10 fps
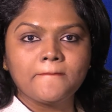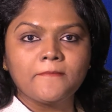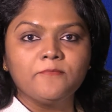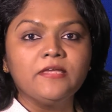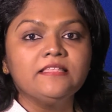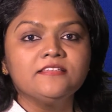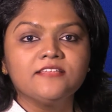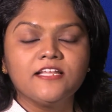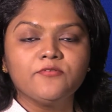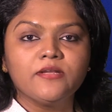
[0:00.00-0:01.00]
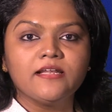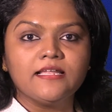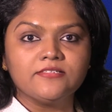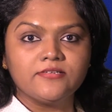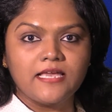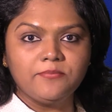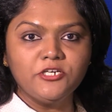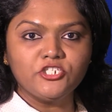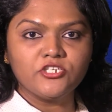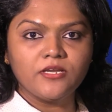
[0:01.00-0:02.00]
When the salivary glands are
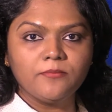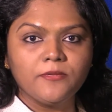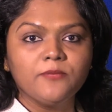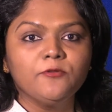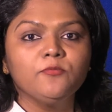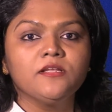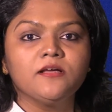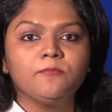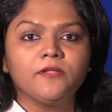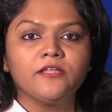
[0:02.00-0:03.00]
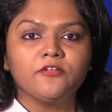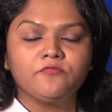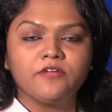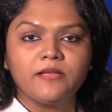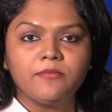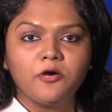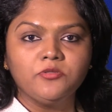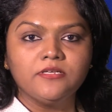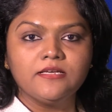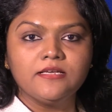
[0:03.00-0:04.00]
damaged, people will complain of dry mouth,
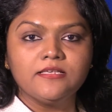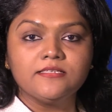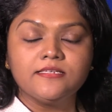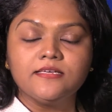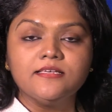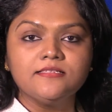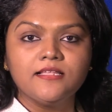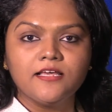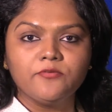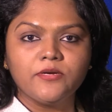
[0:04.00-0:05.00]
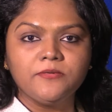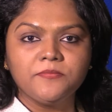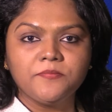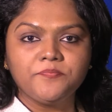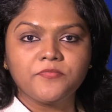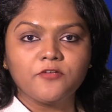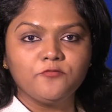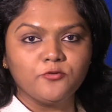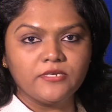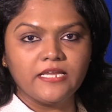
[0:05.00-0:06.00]
sticky saliva,
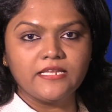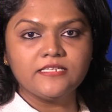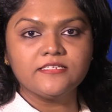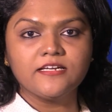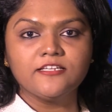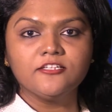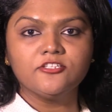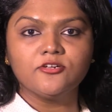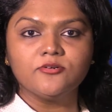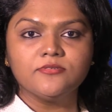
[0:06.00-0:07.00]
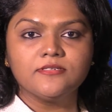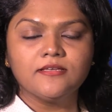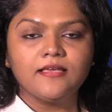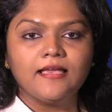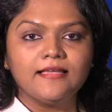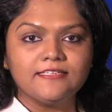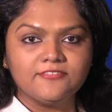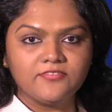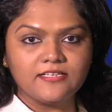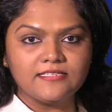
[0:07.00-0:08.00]
food getting stuck in the throat, and
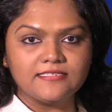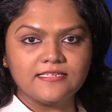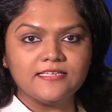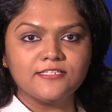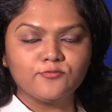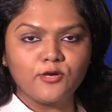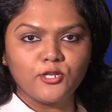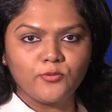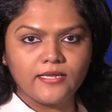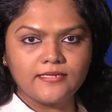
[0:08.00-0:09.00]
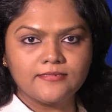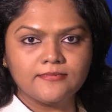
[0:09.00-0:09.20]
difficulty swallowing.